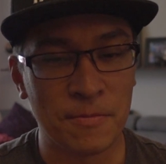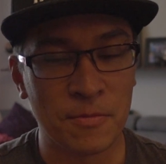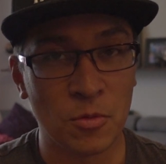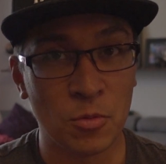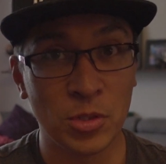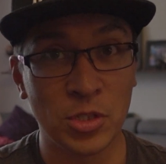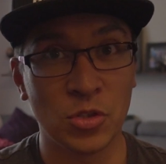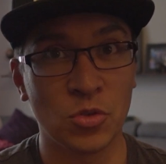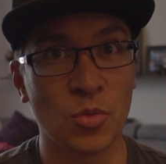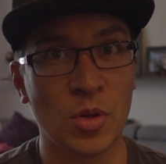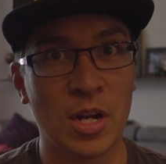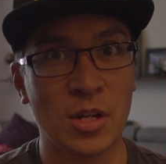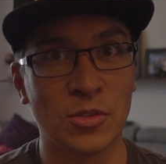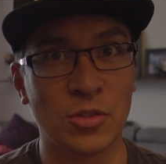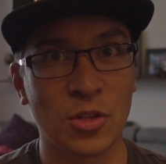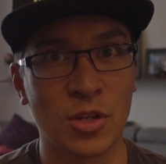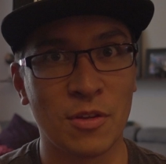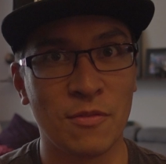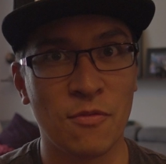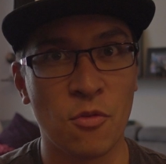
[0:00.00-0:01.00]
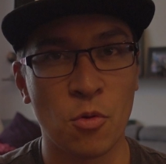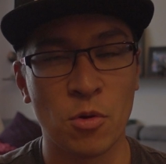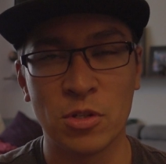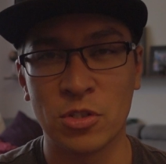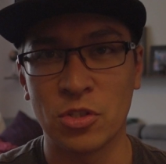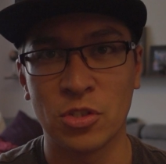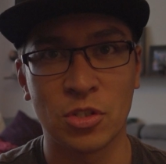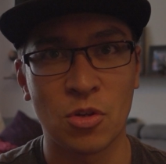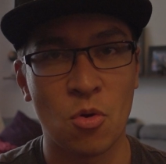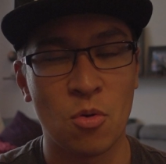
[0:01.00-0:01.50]
which is what I was looking for,
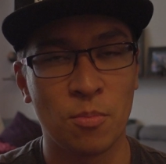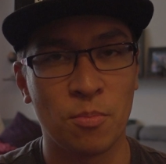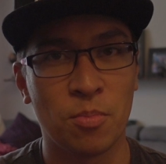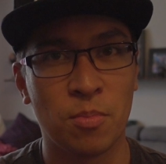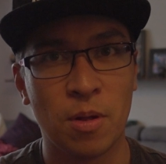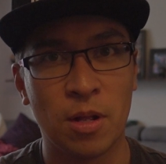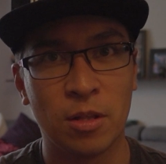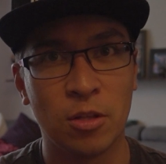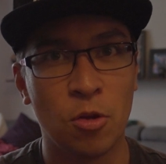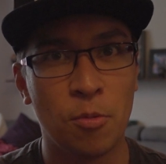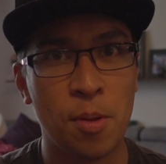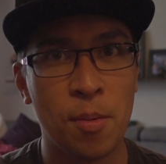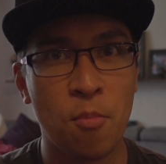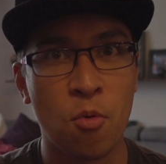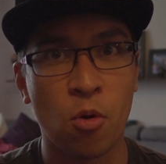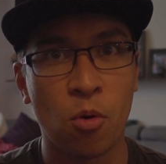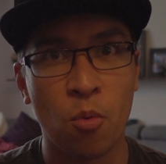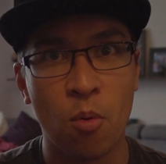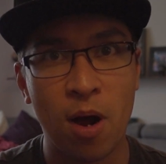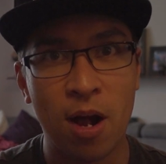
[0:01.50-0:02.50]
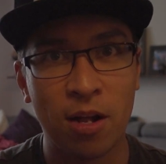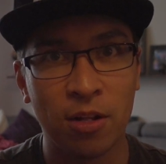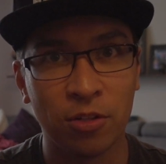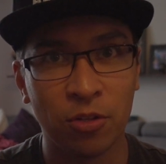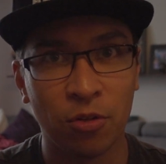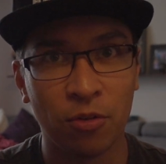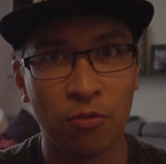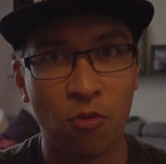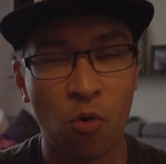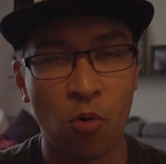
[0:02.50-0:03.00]
is just going a little bit more
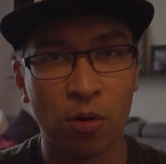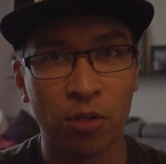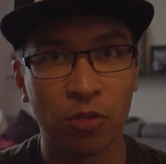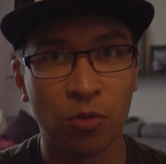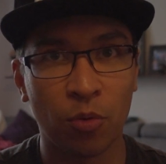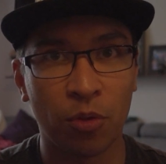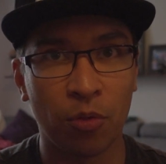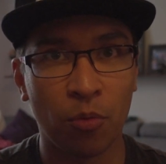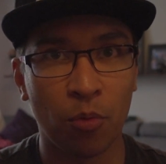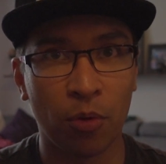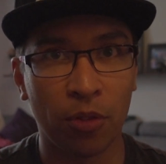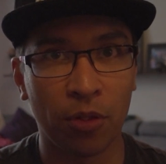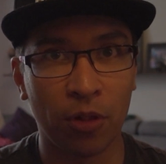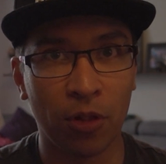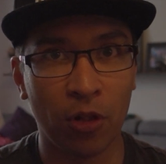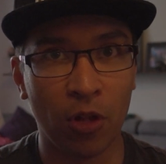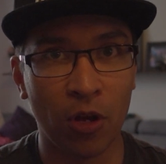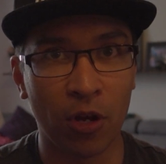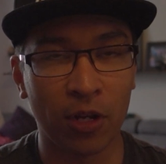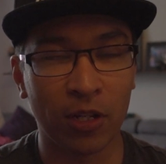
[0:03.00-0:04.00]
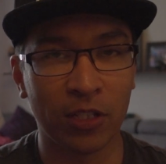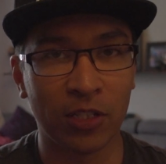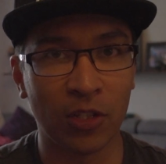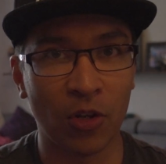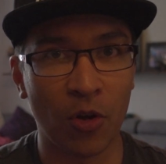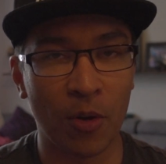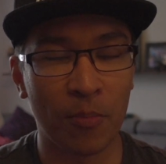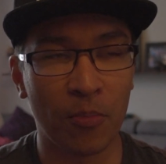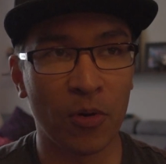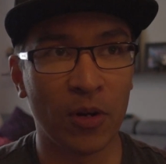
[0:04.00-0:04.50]
wilder, of course, with the look.
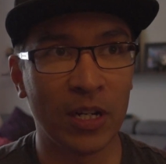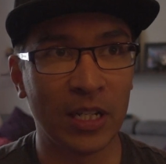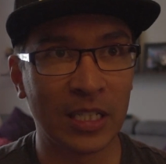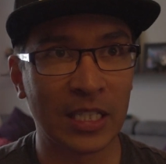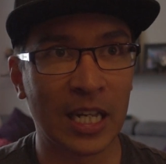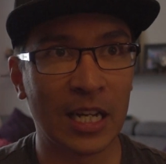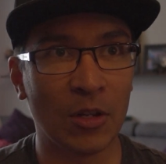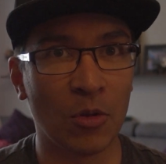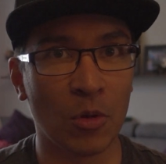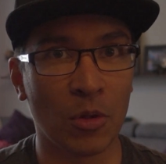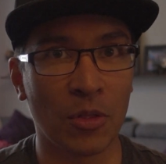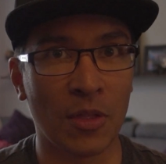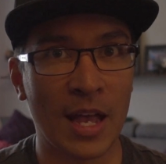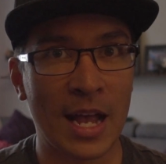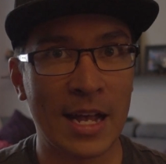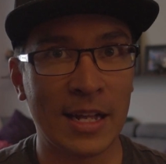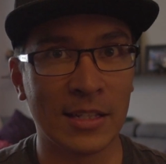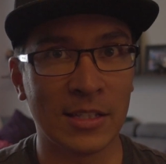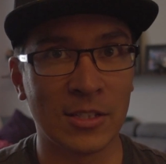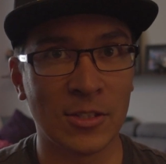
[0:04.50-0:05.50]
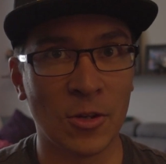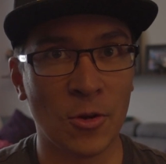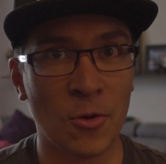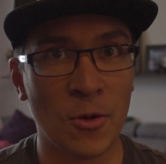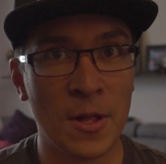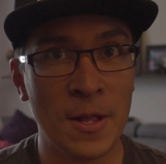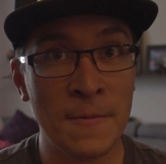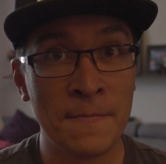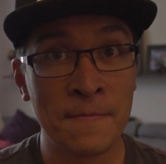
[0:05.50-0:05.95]
So I'm pretty excited with that. So